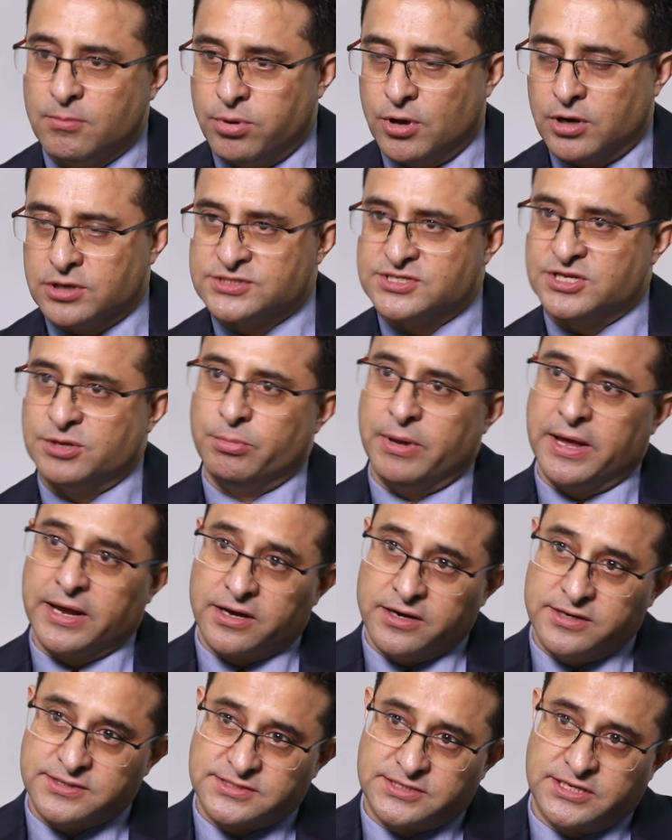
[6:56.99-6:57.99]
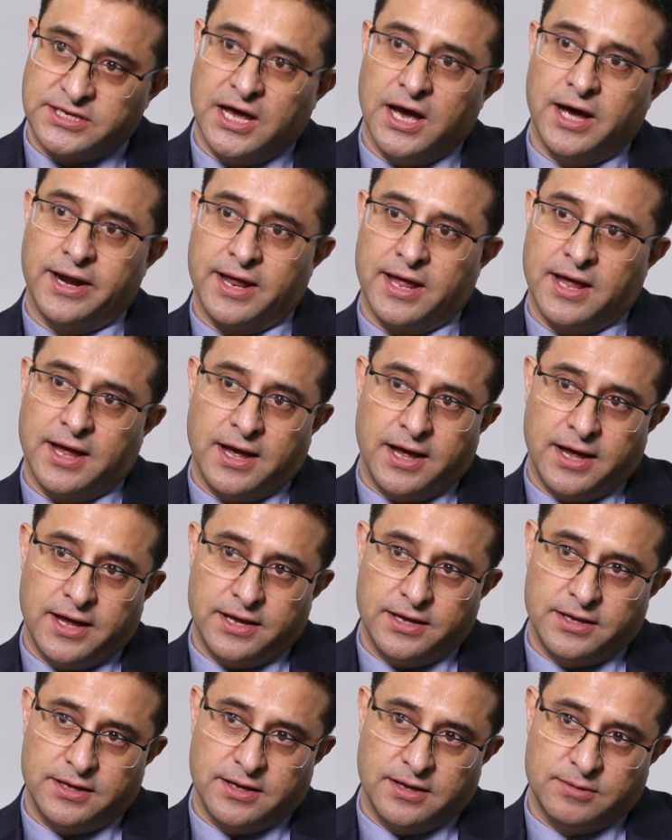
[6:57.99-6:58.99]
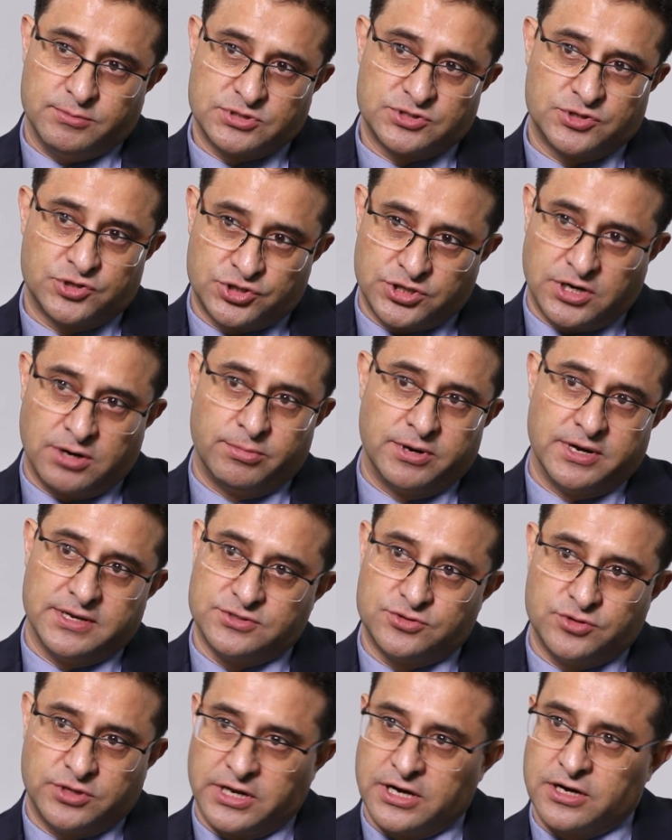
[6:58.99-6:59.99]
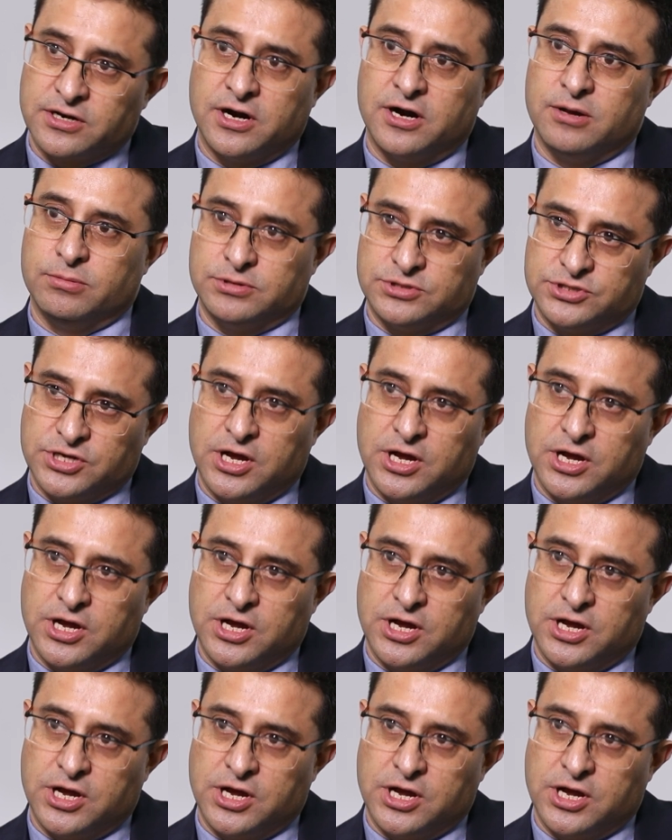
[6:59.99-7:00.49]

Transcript: policymakers, TRAI, Mr. Sharma is doing incredible